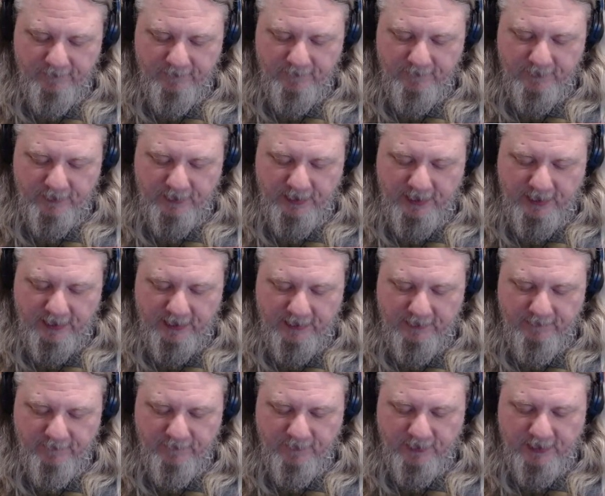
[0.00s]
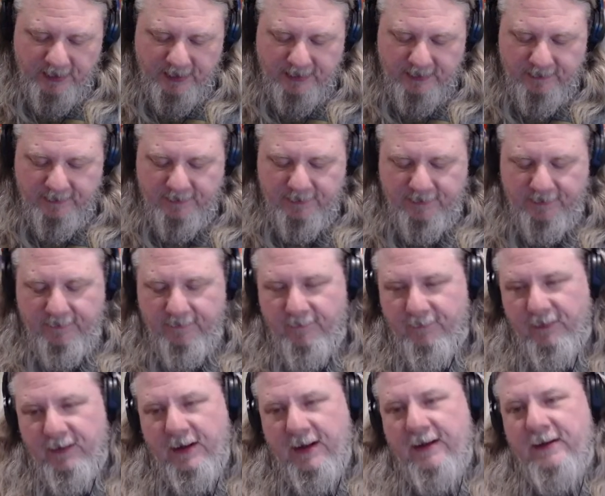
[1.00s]
Forgot
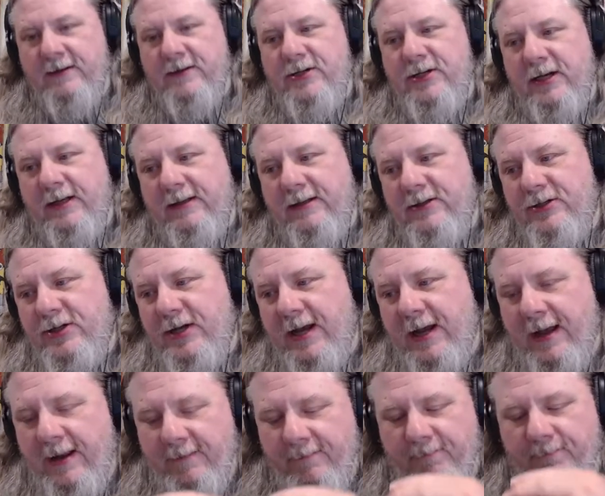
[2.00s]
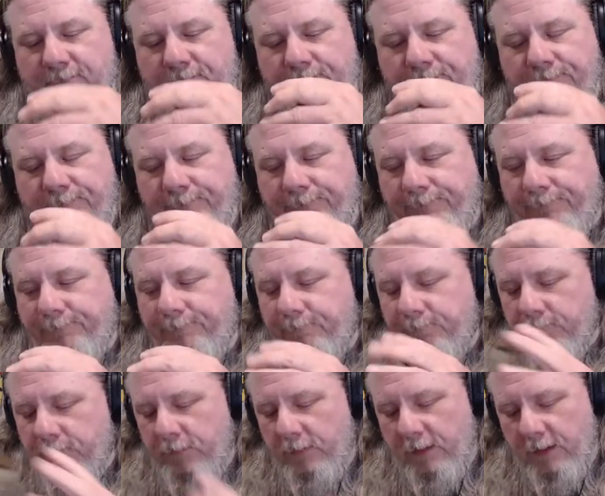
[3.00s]
to check the chat.
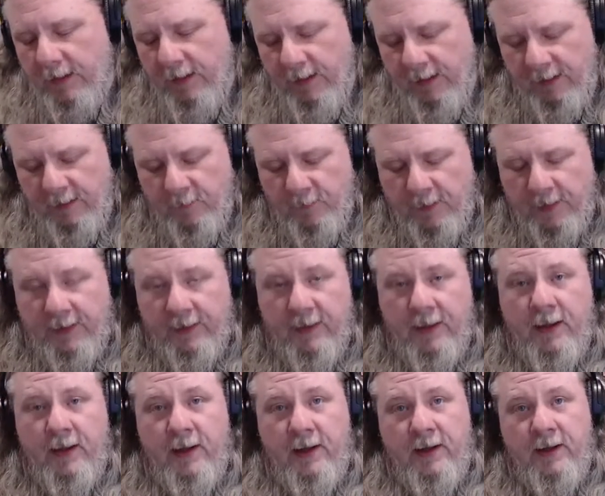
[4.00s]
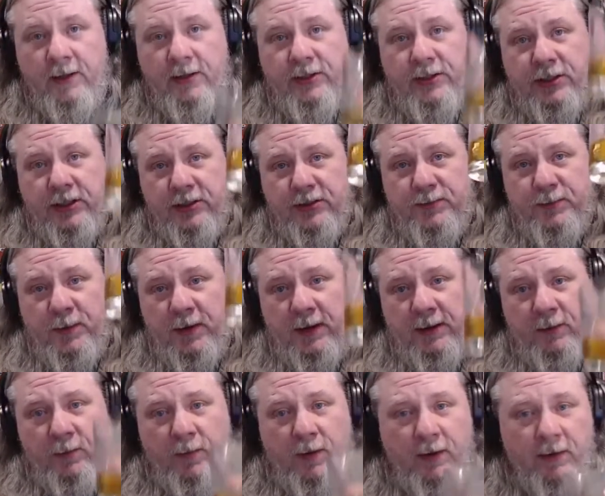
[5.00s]
Anyway, cheers,
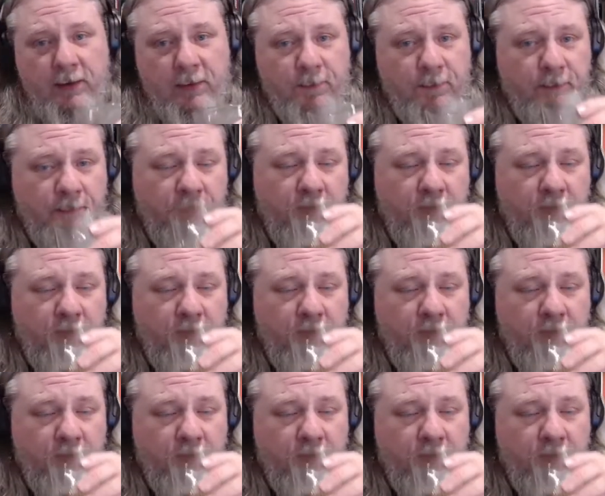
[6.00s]
brother. Welcome.